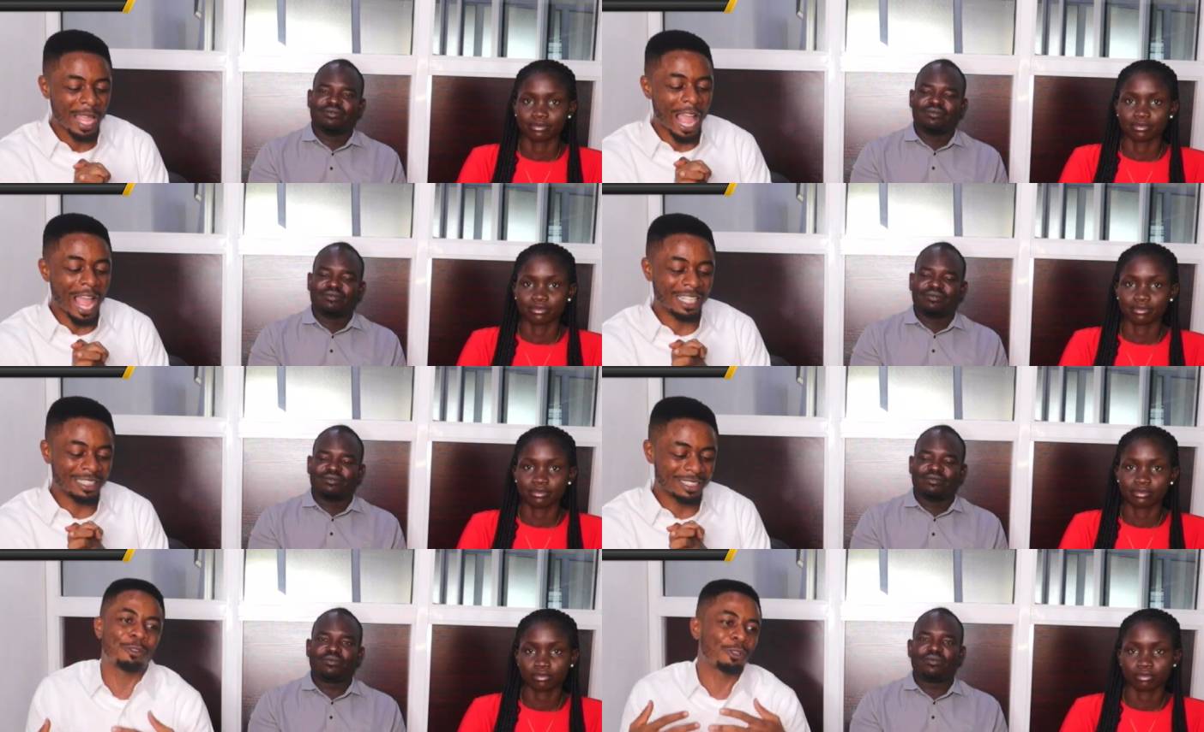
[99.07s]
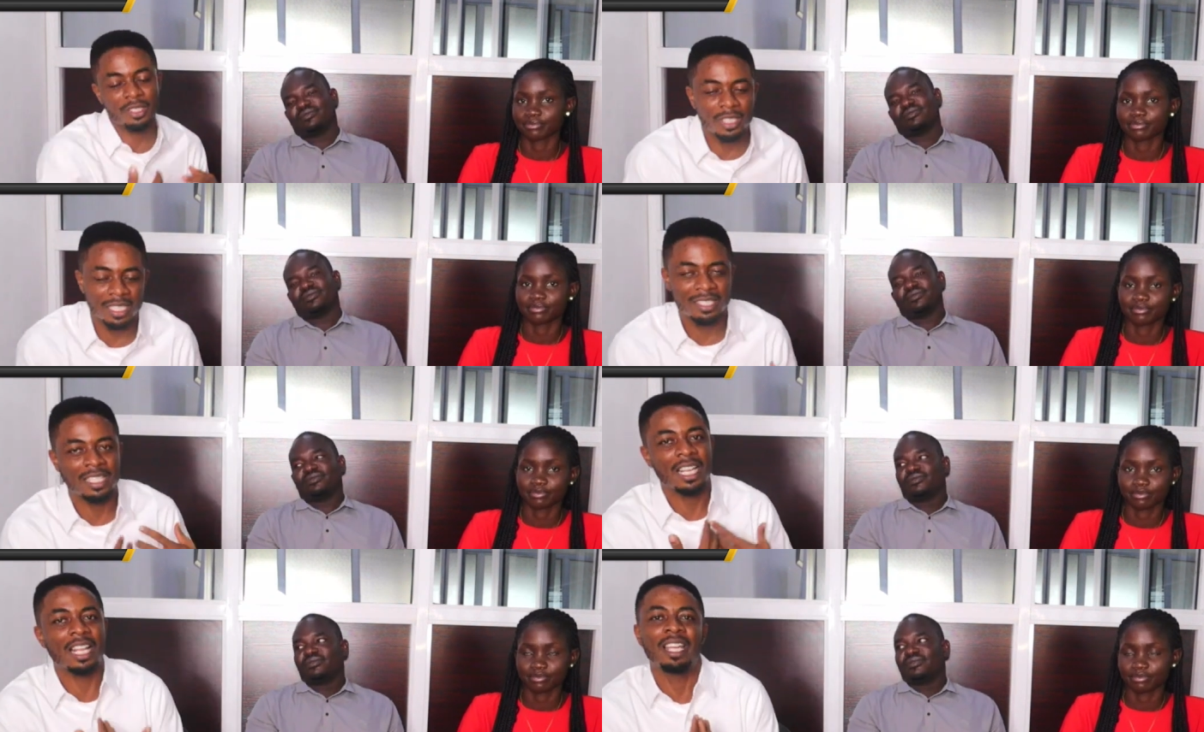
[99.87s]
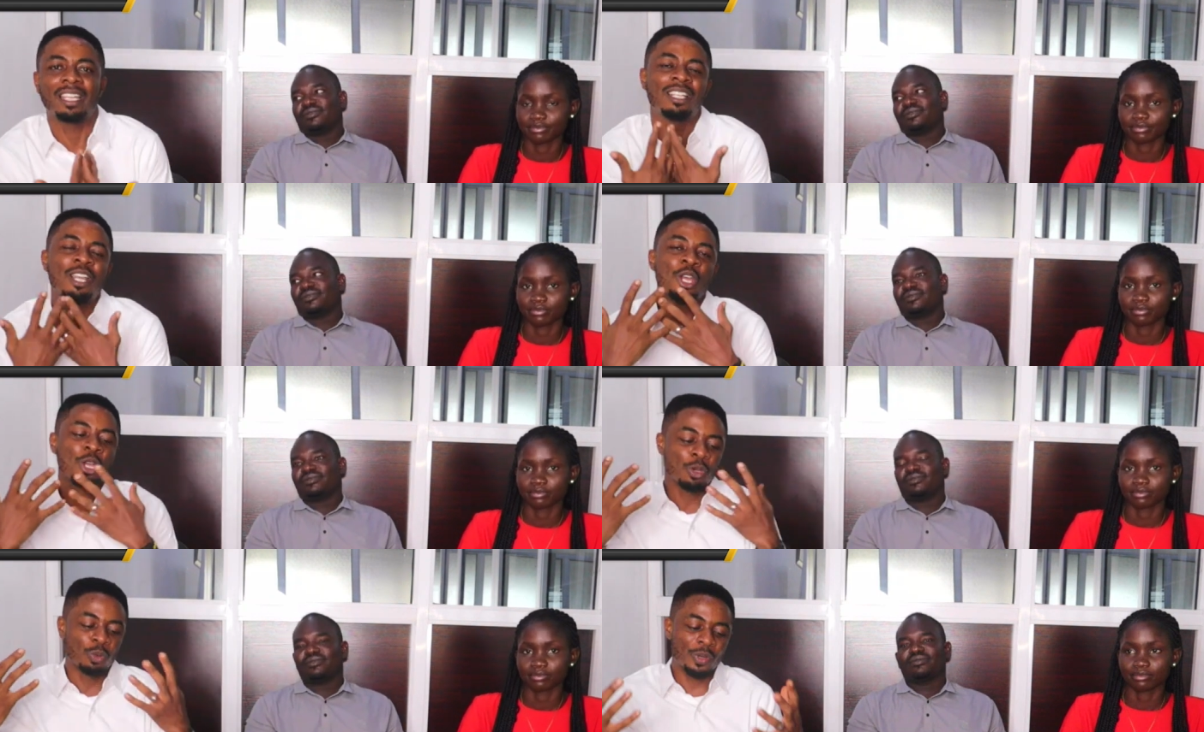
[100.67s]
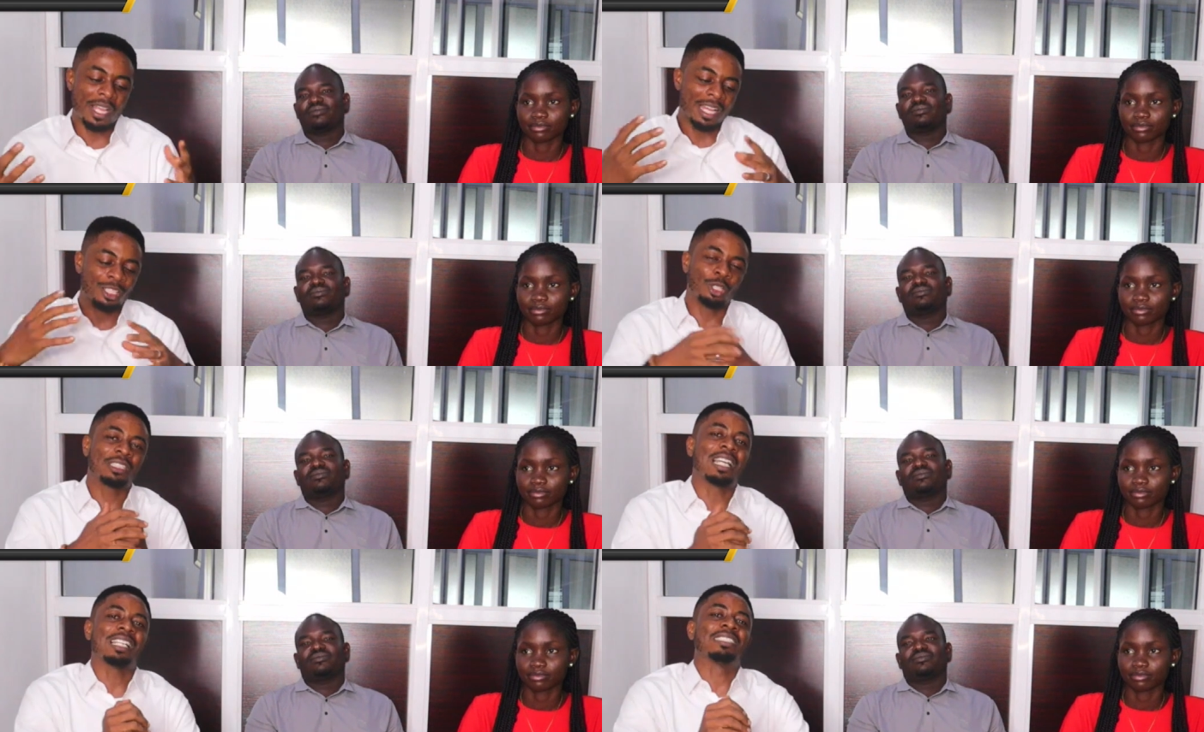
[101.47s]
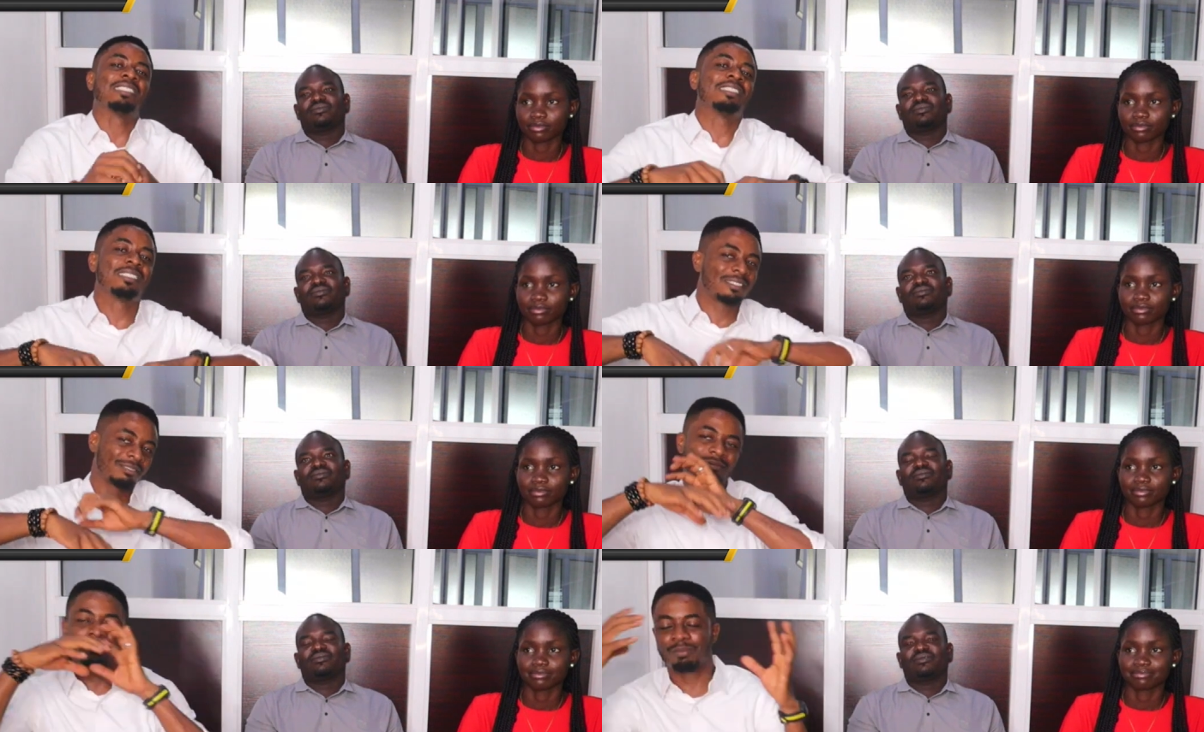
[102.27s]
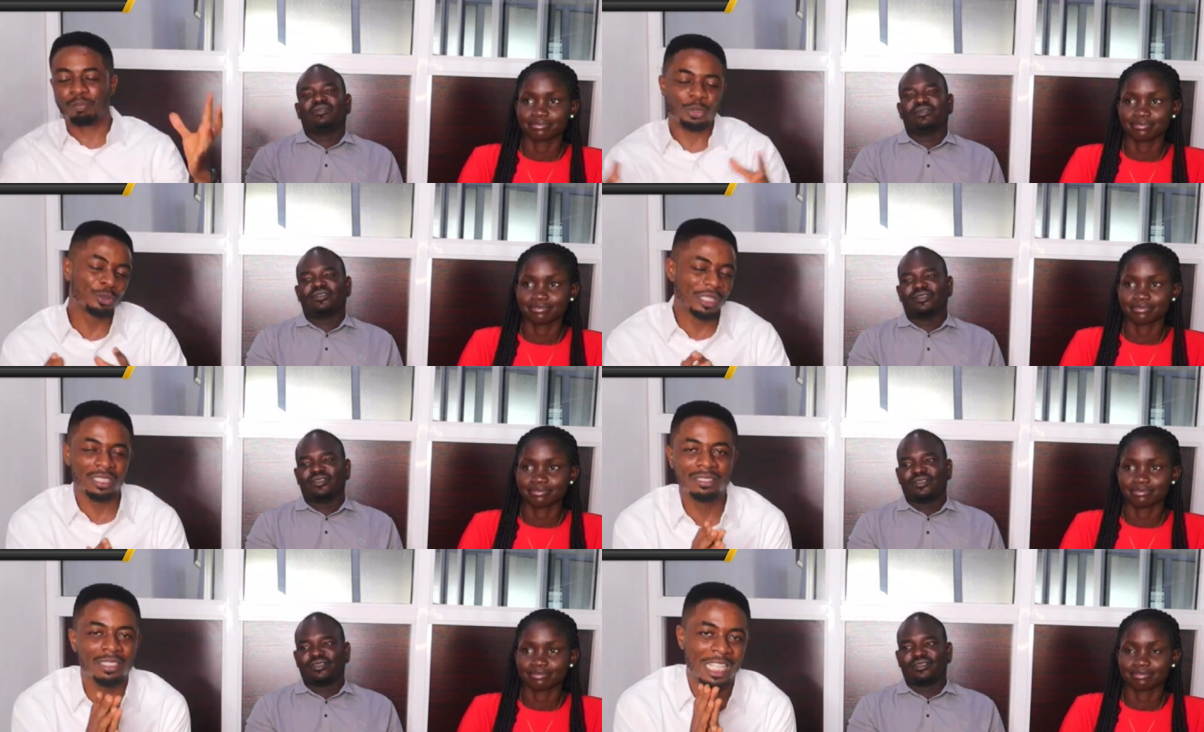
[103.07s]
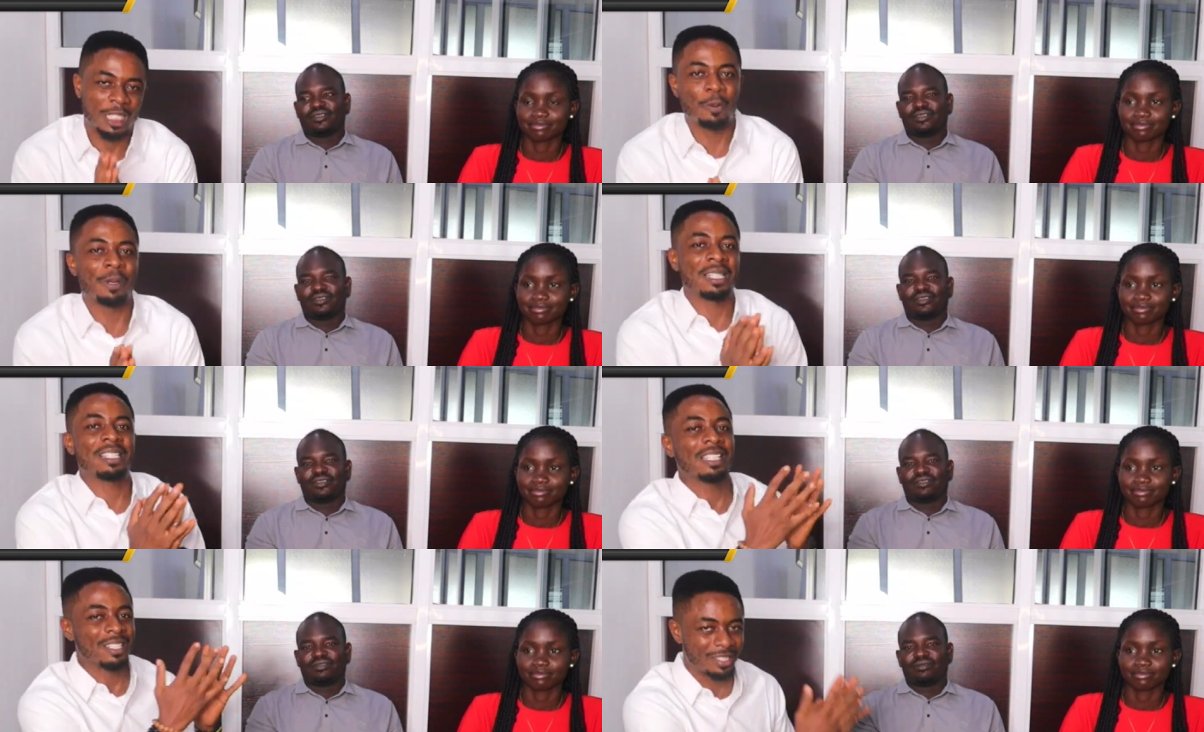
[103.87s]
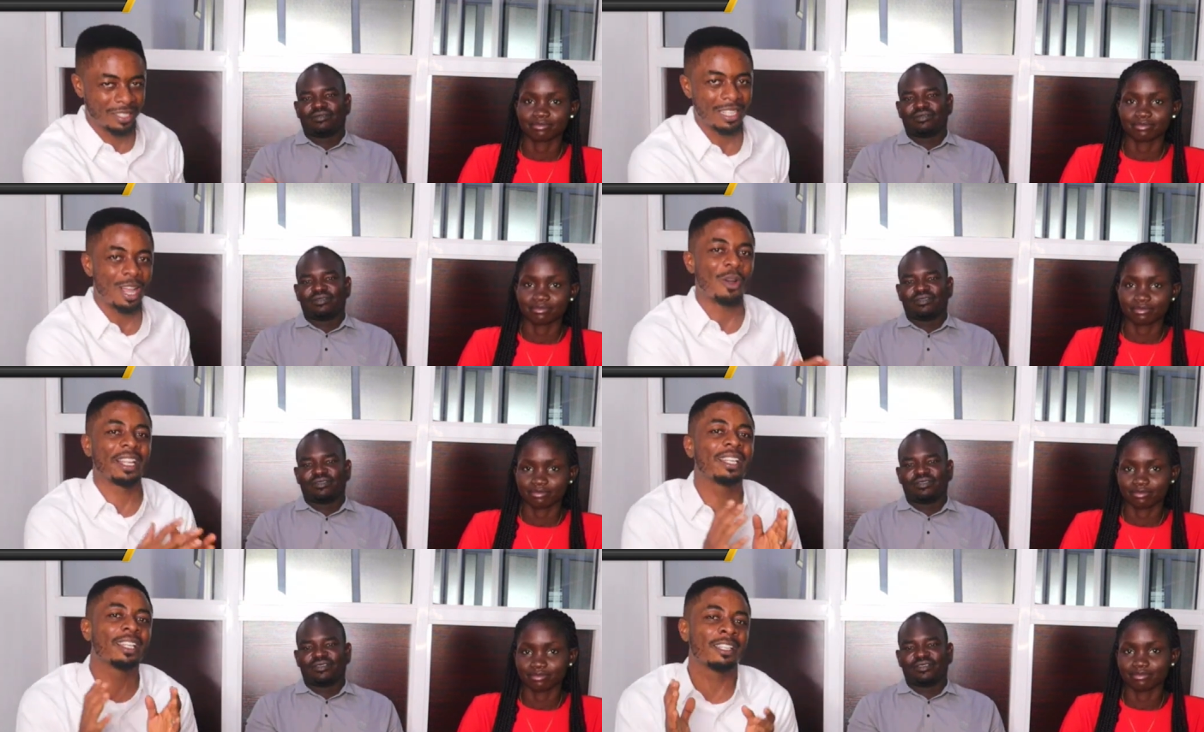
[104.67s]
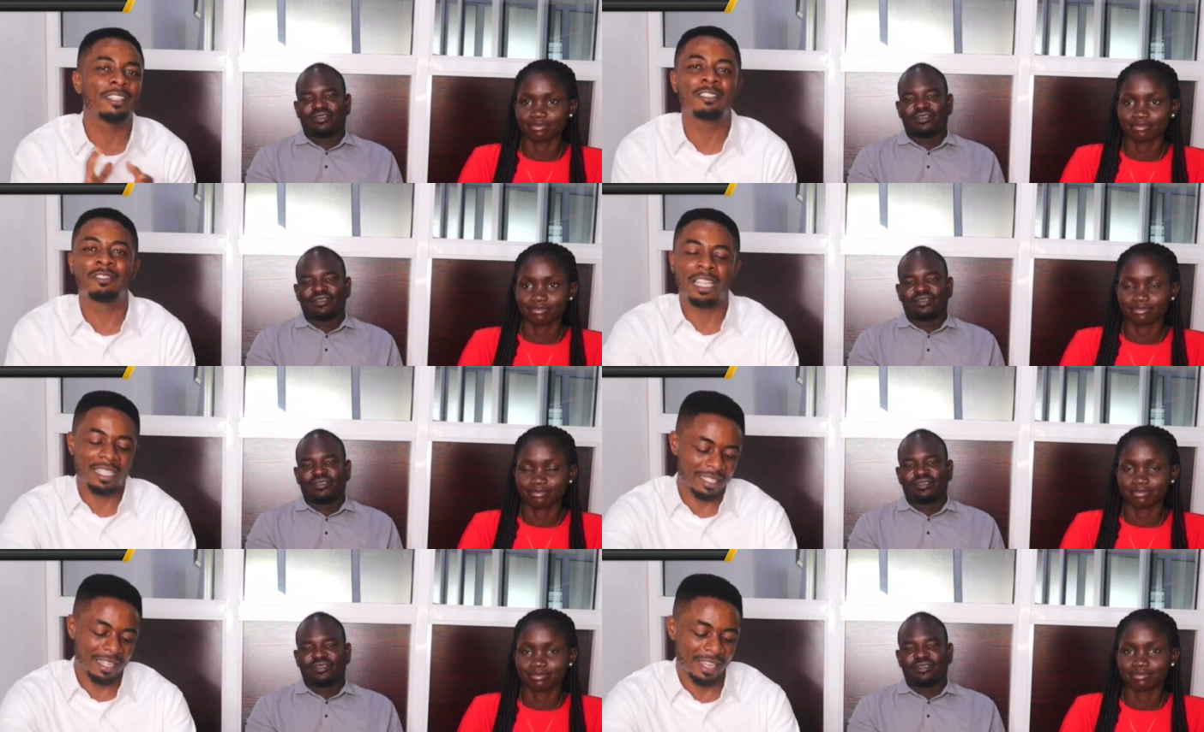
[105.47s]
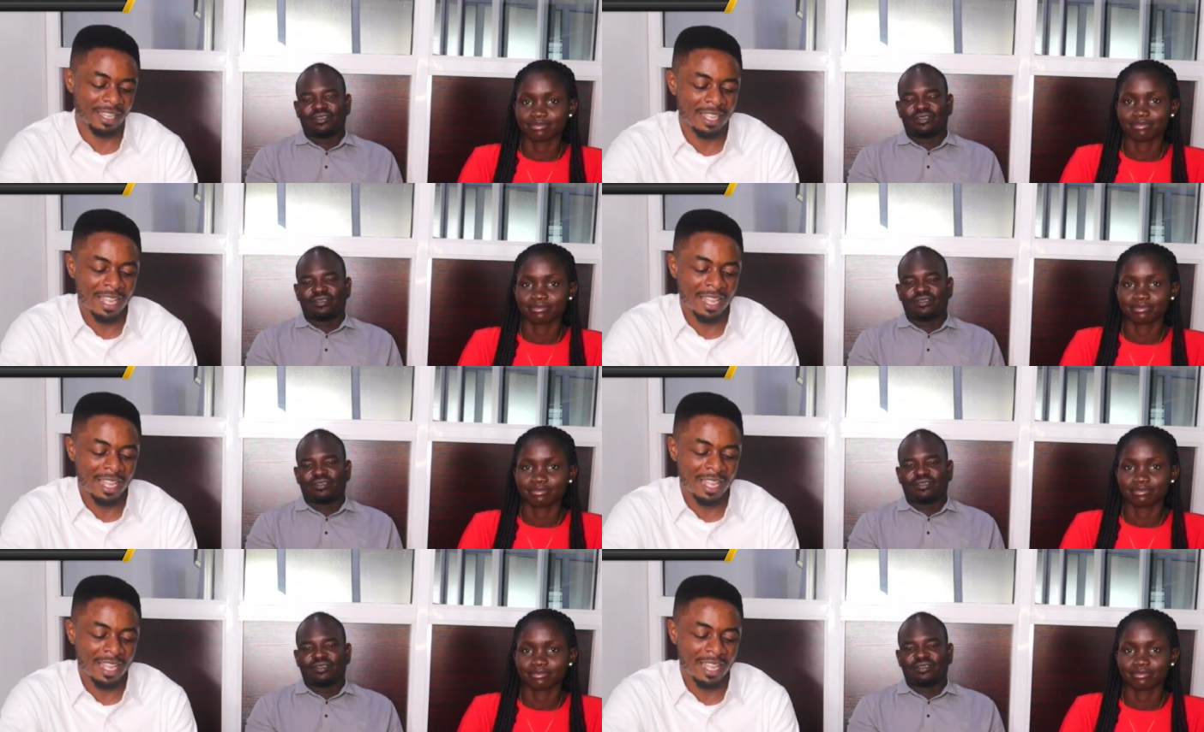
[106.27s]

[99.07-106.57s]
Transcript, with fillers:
Speaker 1: And of course, Jacinta and I, we are not as building experienced as our guest here.